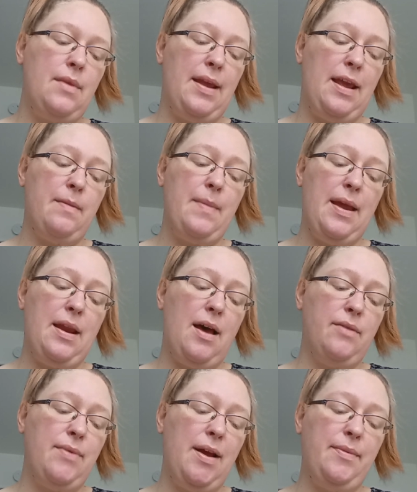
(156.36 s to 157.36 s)
He may
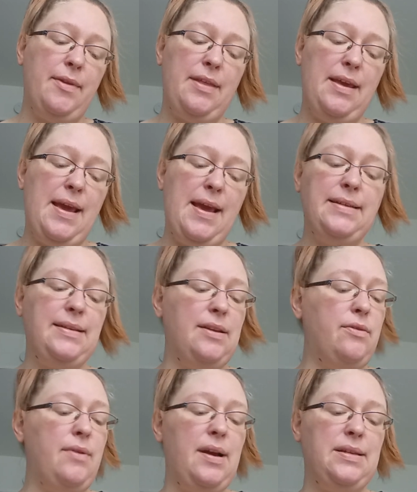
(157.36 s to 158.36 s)
not write with the ease
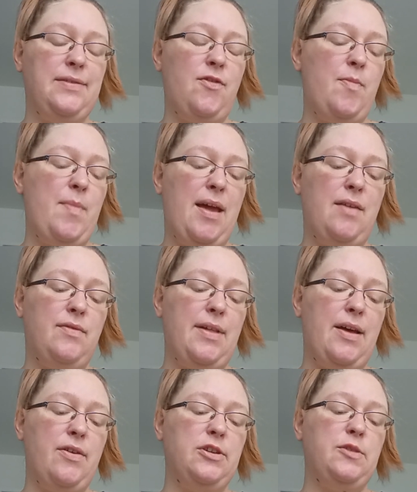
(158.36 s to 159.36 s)
and grace of a man of
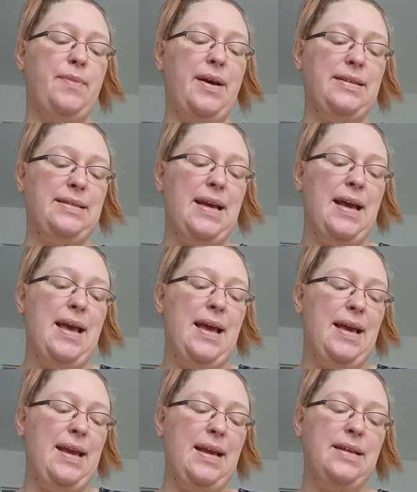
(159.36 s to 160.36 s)
letters, but
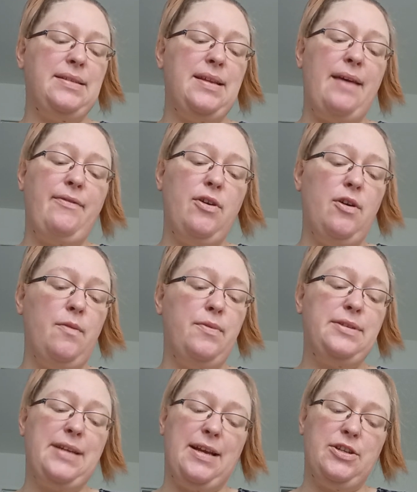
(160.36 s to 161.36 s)
he is never
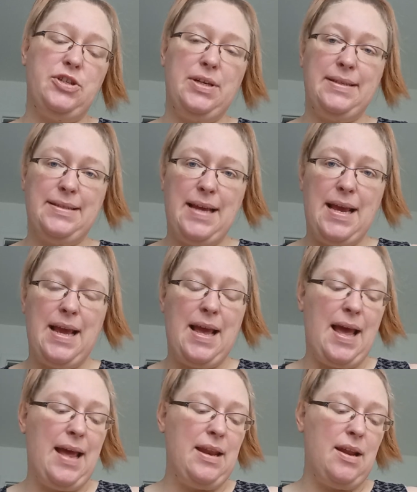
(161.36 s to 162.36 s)
pretentious
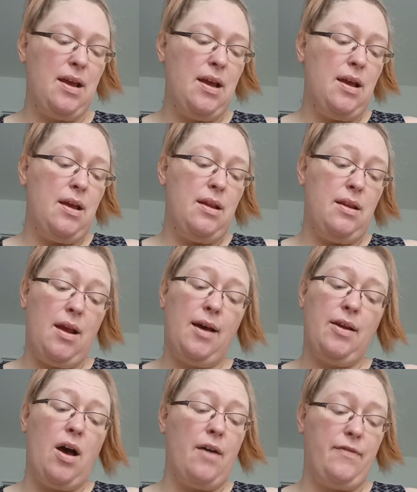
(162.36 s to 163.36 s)
and
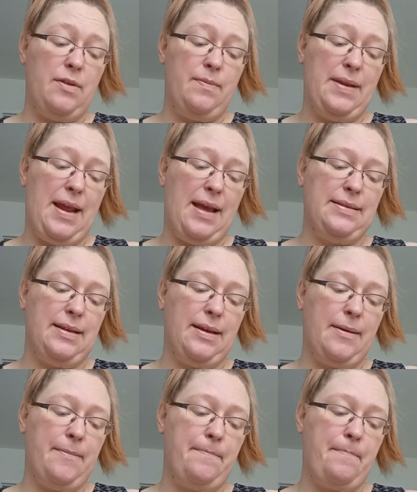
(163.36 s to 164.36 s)
not often pedantic.
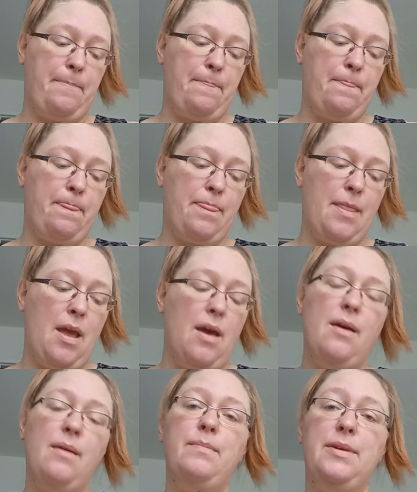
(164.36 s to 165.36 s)

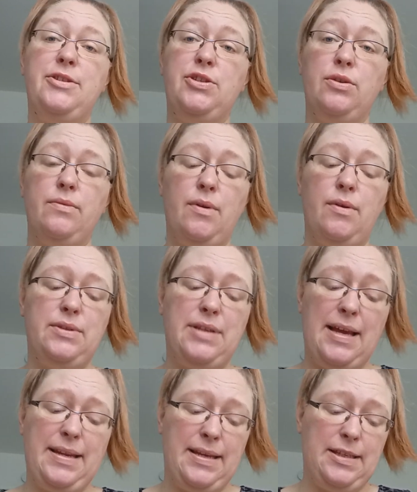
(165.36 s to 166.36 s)
Mr.
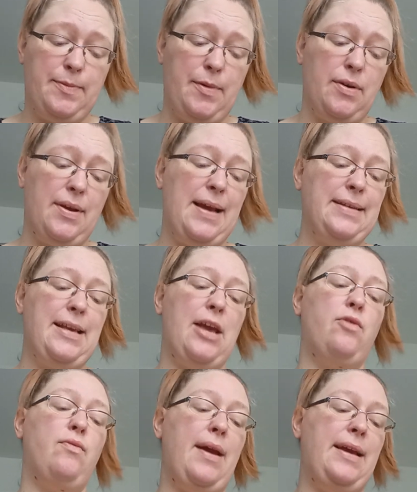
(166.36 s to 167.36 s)
Rossetti's book is a
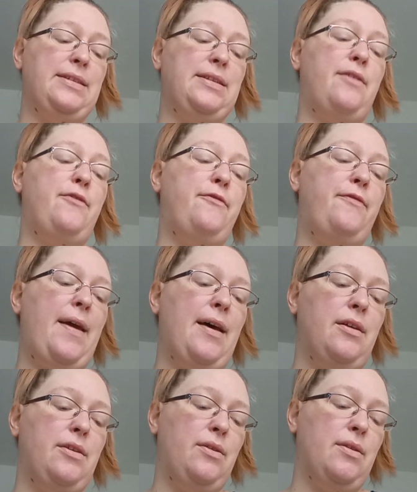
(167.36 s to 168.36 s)
great
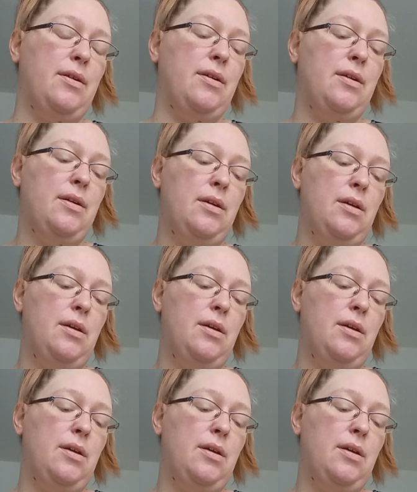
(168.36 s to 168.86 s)
failure.